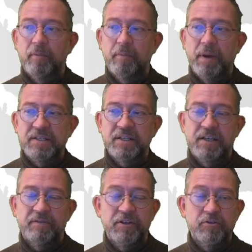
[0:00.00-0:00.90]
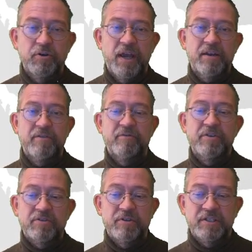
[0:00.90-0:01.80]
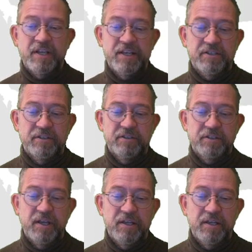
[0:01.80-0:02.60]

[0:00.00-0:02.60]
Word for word: Basically, when you do any visualizations,